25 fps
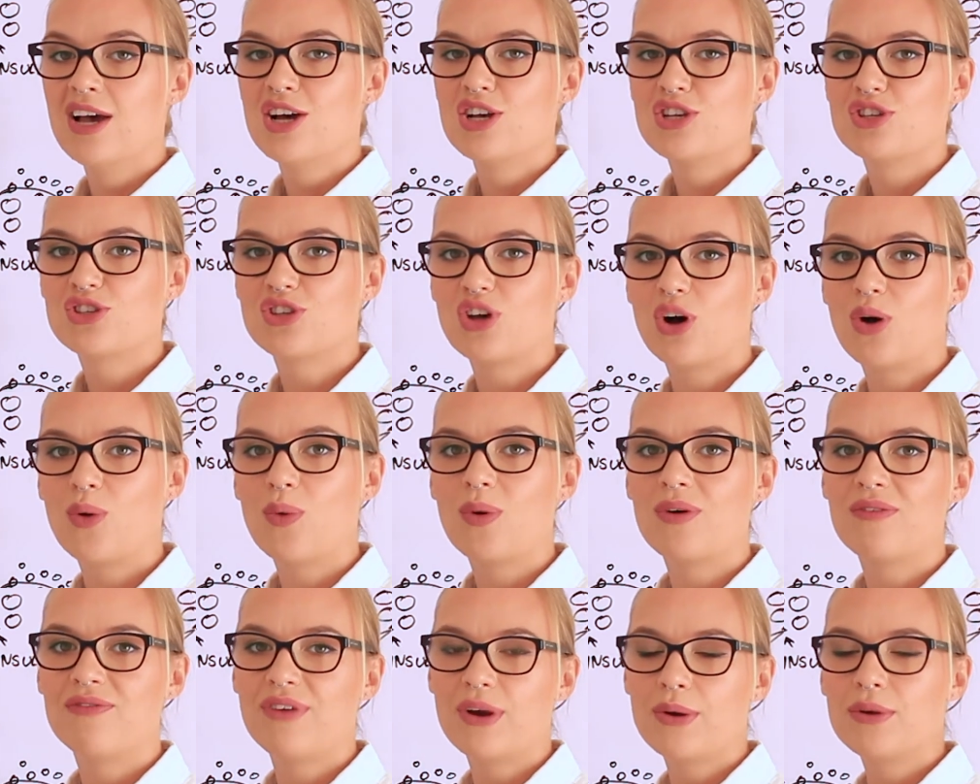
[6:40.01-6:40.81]

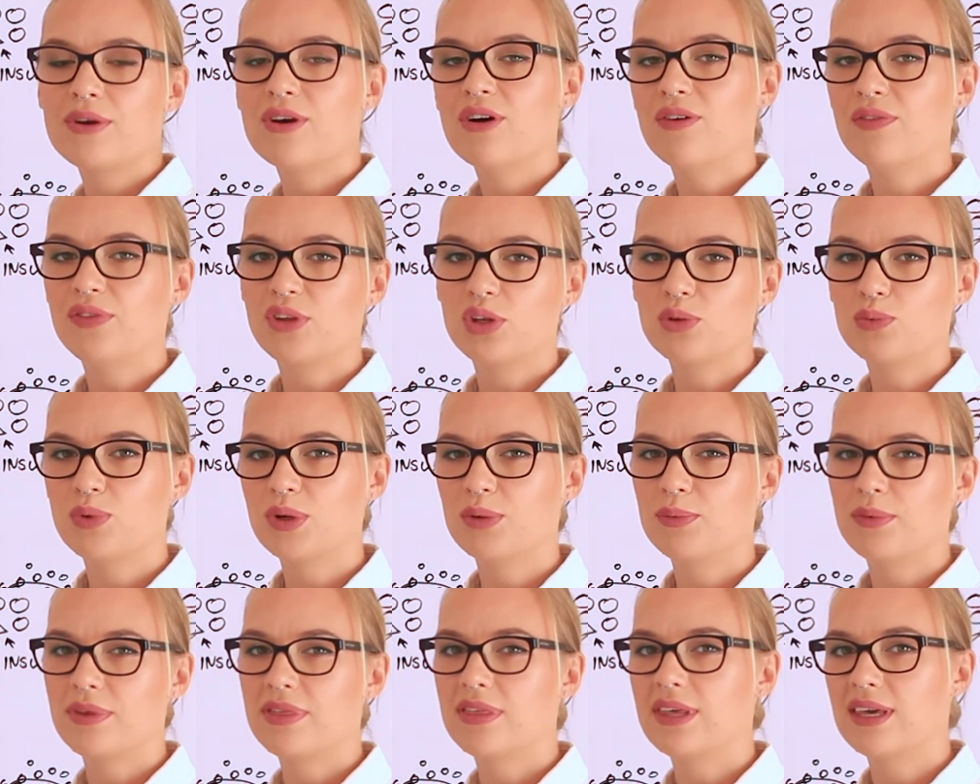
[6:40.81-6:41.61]
So very often
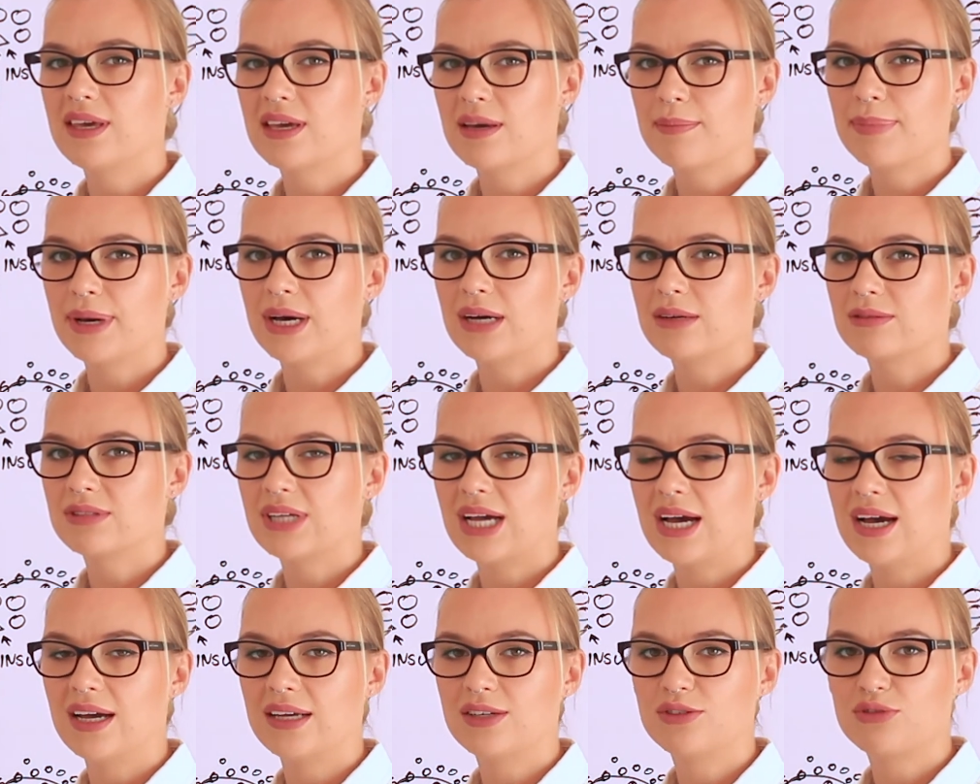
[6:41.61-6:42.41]
when we think about
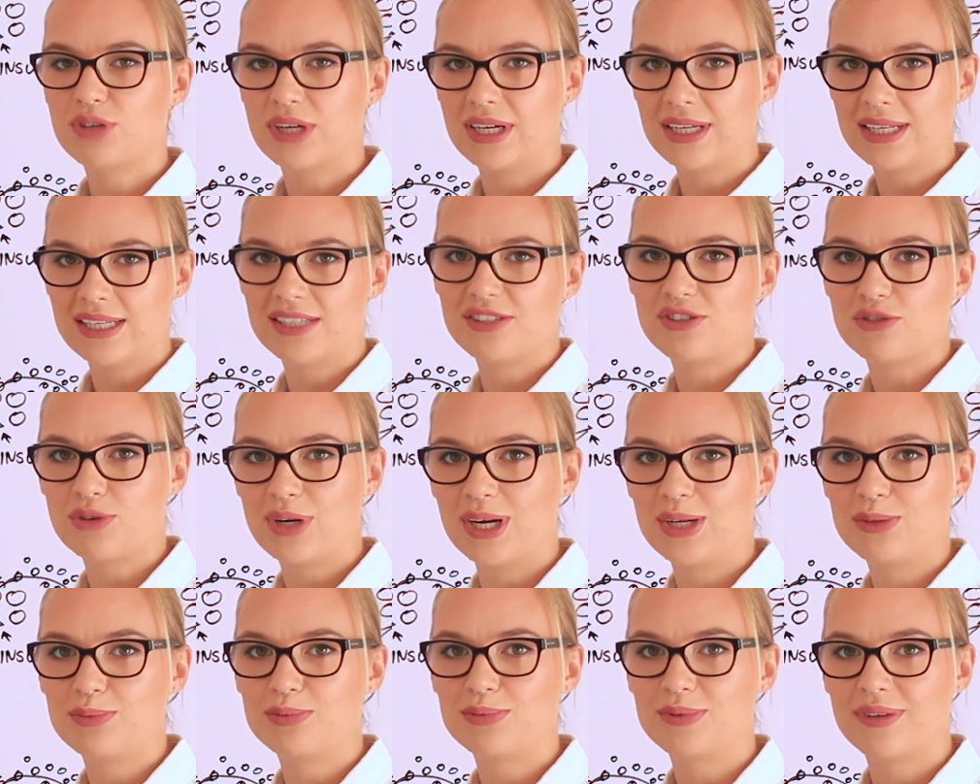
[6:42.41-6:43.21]
high
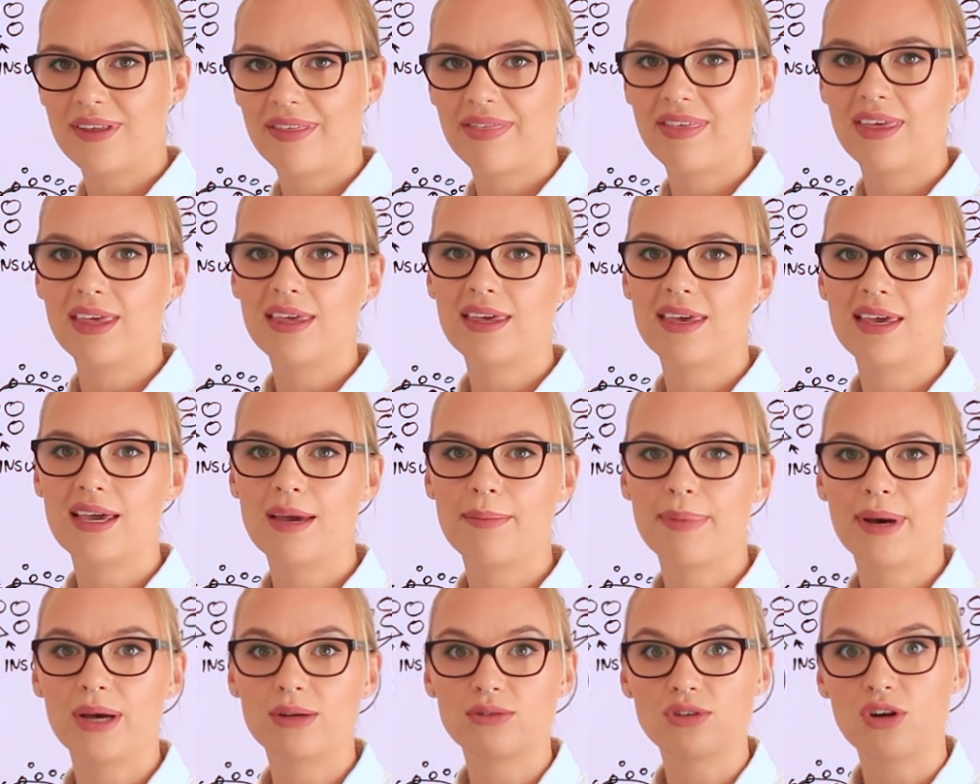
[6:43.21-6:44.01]
triglycerides, we're thinking
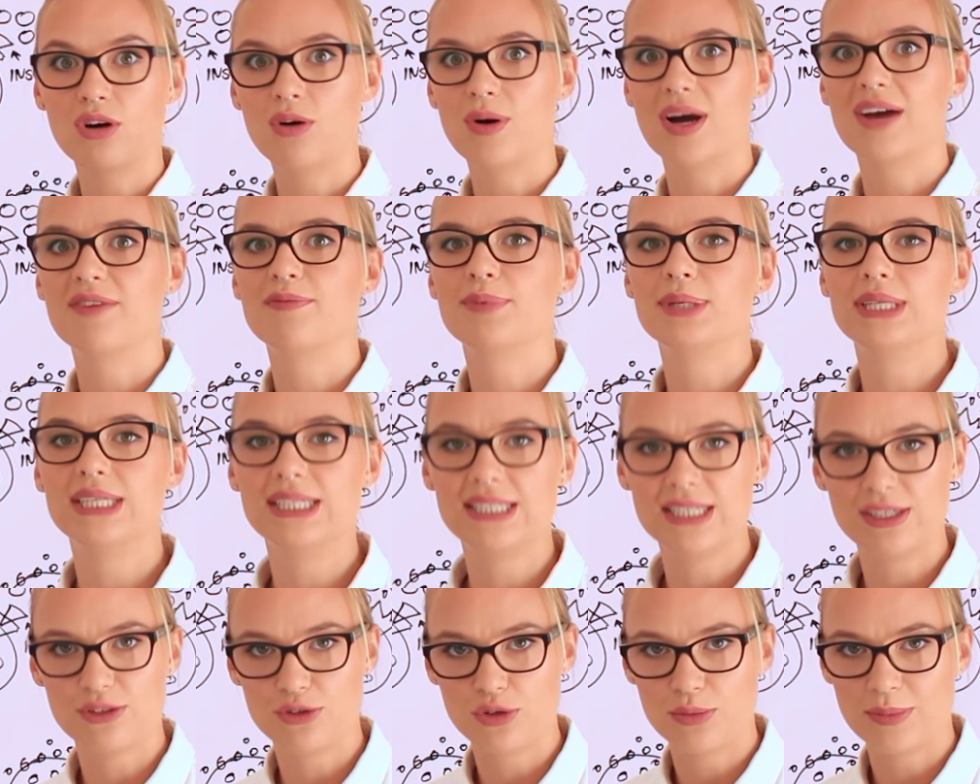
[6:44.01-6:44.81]
about, oh, I've been
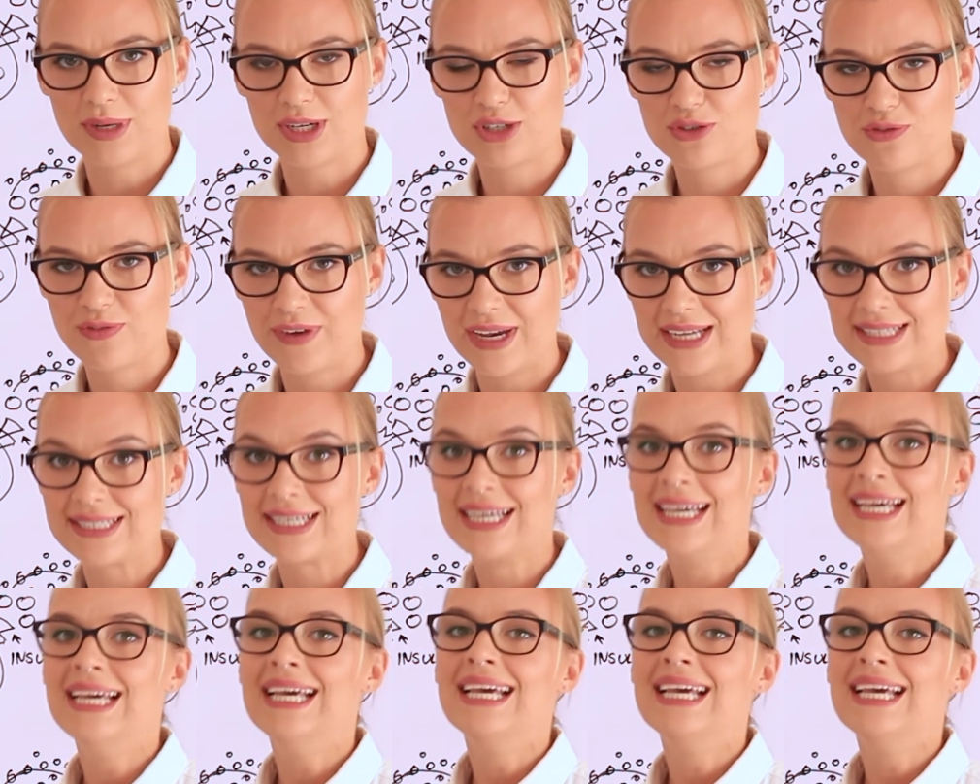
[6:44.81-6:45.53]
eating too much fat.